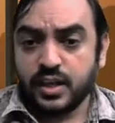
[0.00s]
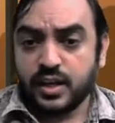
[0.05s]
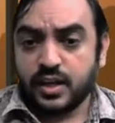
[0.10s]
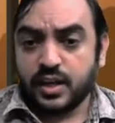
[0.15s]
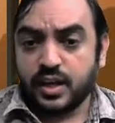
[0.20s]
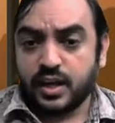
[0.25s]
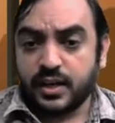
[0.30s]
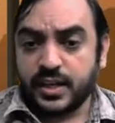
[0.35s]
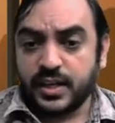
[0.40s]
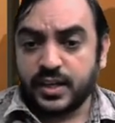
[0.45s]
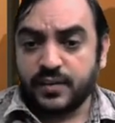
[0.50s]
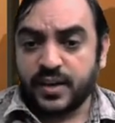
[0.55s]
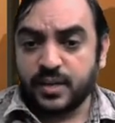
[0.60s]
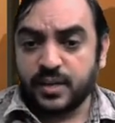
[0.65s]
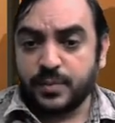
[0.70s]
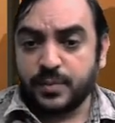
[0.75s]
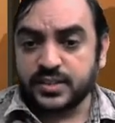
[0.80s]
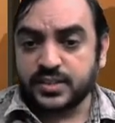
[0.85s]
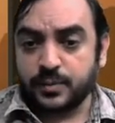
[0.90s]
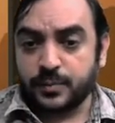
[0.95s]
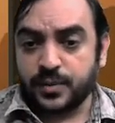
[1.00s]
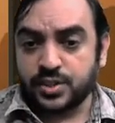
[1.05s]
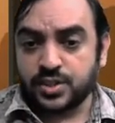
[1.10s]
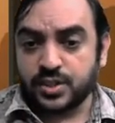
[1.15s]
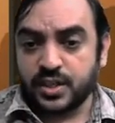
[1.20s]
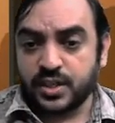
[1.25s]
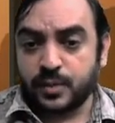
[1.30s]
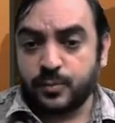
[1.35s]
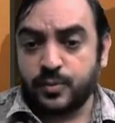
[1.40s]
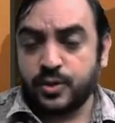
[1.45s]
Uh, divide by
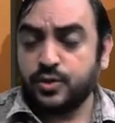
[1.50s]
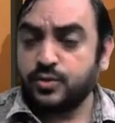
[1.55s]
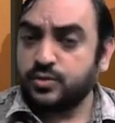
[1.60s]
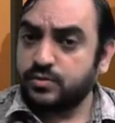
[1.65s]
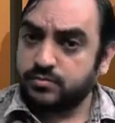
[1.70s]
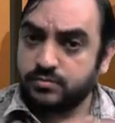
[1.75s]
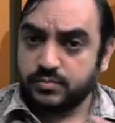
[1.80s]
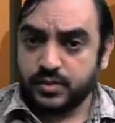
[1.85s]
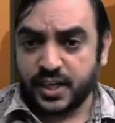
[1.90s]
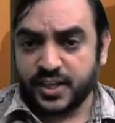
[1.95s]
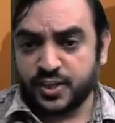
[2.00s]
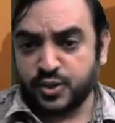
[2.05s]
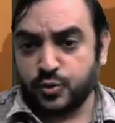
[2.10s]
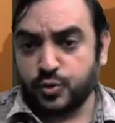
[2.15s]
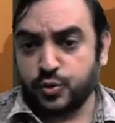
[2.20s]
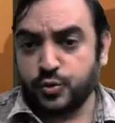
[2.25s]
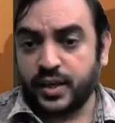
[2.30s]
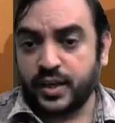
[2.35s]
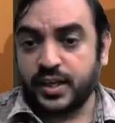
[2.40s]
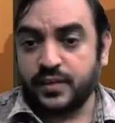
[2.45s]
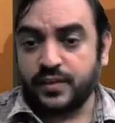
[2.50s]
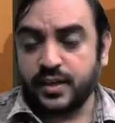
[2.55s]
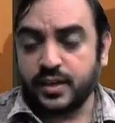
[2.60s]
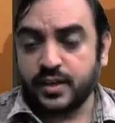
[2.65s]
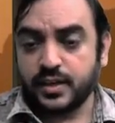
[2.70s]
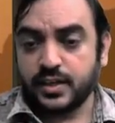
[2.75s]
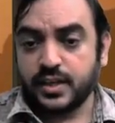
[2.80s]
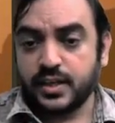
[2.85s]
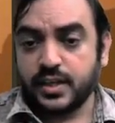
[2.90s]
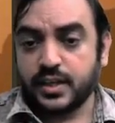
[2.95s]
summation w, that you do anyway,
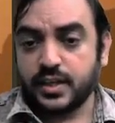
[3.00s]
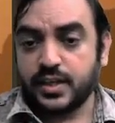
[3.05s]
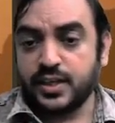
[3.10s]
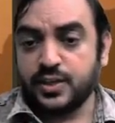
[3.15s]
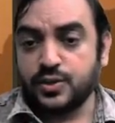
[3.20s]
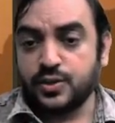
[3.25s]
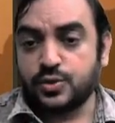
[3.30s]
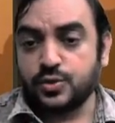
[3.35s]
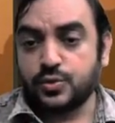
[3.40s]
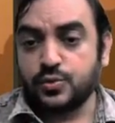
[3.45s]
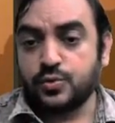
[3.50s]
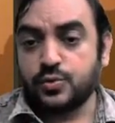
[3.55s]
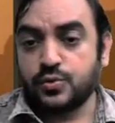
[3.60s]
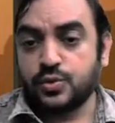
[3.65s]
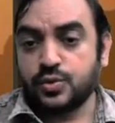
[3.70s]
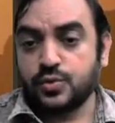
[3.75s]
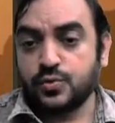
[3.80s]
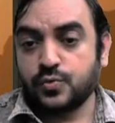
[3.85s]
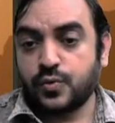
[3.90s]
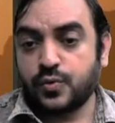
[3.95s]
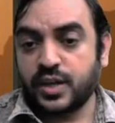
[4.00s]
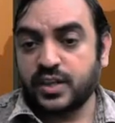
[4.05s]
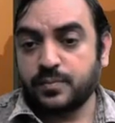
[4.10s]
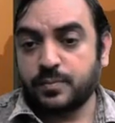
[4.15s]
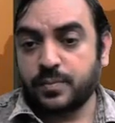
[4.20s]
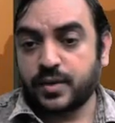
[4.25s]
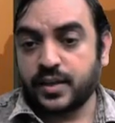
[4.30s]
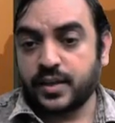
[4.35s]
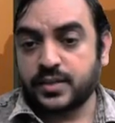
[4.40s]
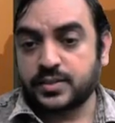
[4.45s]
into 1
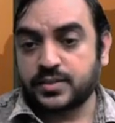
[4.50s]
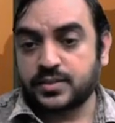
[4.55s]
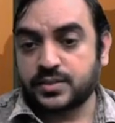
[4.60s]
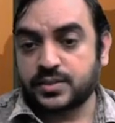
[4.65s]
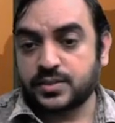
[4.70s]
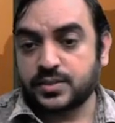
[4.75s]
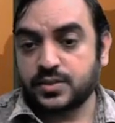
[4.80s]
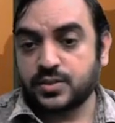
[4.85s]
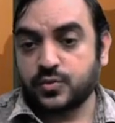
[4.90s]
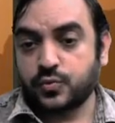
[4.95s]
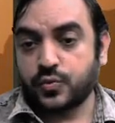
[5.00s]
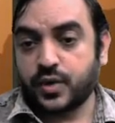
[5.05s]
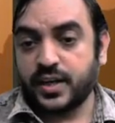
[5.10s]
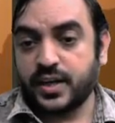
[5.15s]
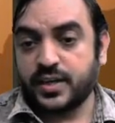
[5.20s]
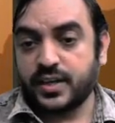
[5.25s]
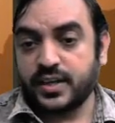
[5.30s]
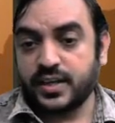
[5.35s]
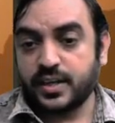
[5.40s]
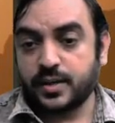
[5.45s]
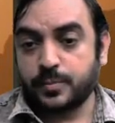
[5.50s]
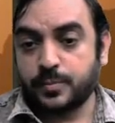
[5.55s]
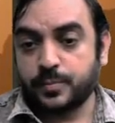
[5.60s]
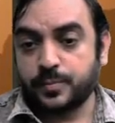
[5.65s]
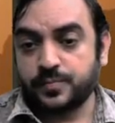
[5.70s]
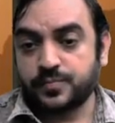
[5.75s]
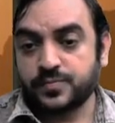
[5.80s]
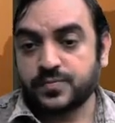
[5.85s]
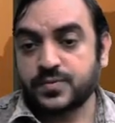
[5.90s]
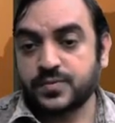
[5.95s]
plus ytm
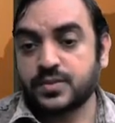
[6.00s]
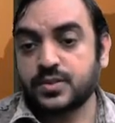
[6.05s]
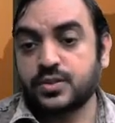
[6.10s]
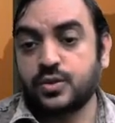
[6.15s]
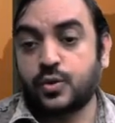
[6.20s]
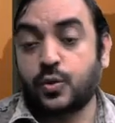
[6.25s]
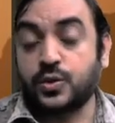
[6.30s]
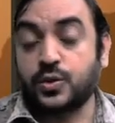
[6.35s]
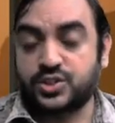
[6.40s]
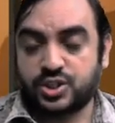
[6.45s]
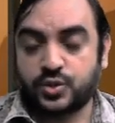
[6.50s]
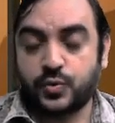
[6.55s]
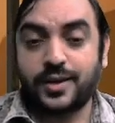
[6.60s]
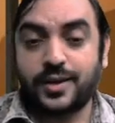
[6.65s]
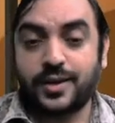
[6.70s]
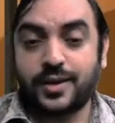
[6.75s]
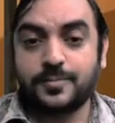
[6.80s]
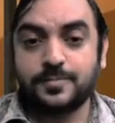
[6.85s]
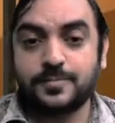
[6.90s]
whole square